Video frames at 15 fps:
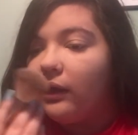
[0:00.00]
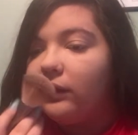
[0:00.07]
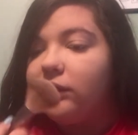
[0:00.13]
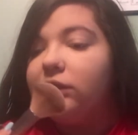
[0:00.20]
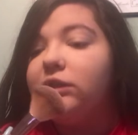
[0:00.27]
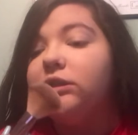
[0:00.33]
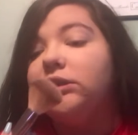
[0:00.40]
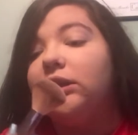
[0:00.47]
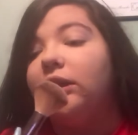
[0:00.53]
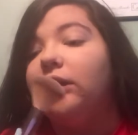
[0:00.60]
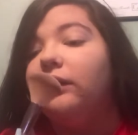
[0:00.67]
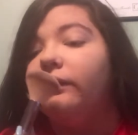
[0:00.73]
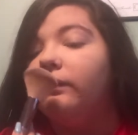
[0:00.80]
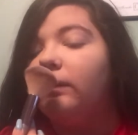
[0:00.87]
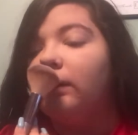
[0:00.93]
And just
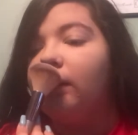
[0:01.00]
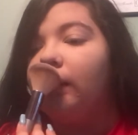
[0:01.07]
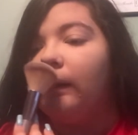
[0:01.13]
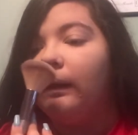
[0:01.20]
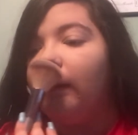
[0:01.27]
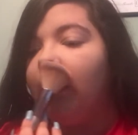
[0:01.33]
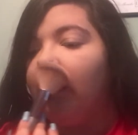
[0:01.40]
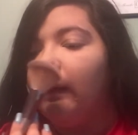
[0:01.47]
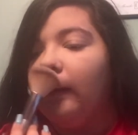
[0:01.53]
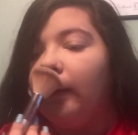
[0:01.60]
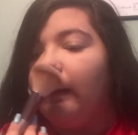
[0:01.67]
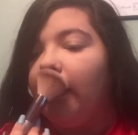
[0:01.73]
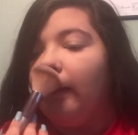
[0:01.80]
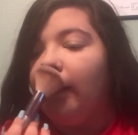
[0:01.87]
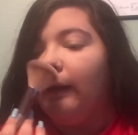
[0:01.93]
kind of
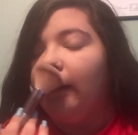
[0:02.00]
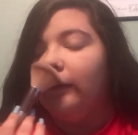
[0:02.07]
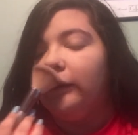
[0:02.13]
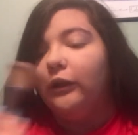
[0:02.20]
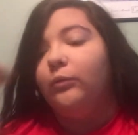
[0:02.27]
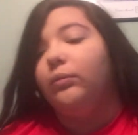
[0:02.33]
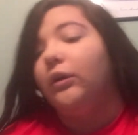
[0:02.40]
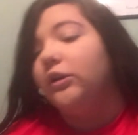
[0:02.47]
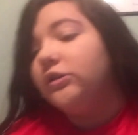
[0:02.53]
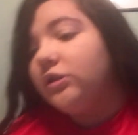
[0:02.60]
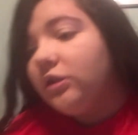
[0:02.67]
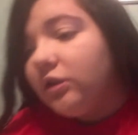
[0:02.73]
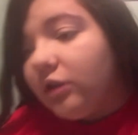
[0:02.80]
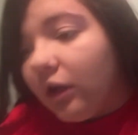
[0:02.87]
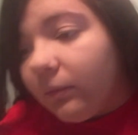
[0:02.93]
hit the
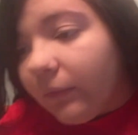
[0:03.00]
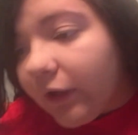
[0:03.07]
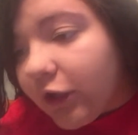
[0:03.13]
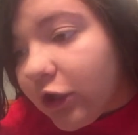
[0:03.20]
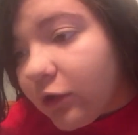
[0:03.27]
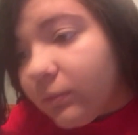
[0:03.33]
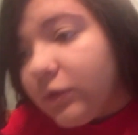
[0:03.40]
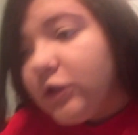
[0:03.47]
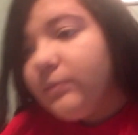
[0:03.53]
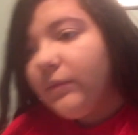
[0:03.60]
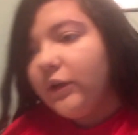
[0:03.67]
bronzer along my cupid's